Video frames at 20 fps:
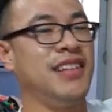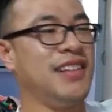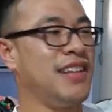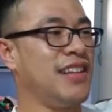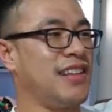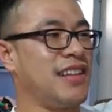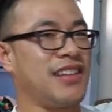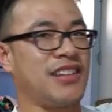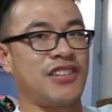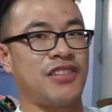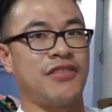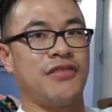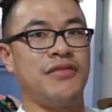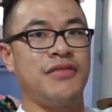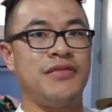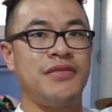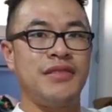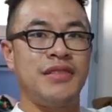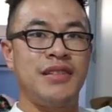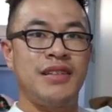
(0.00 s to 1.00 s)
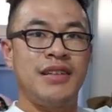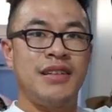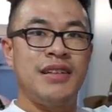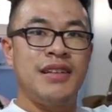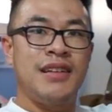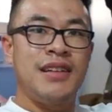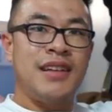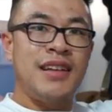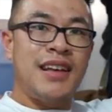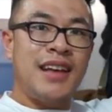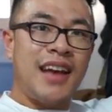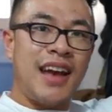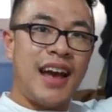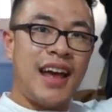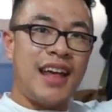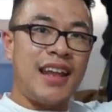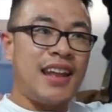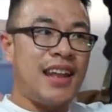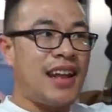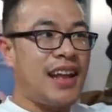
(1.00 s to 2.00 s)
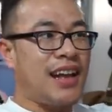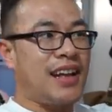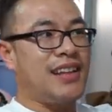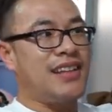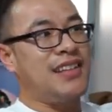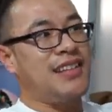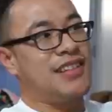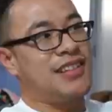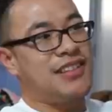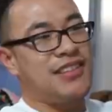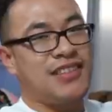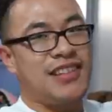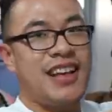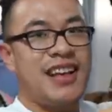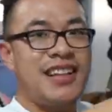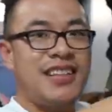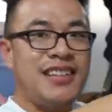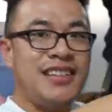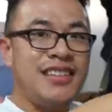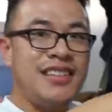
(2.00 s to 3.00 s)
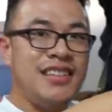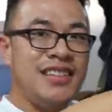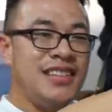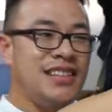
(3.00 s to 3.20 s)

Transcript: This is show. And then I can just do this.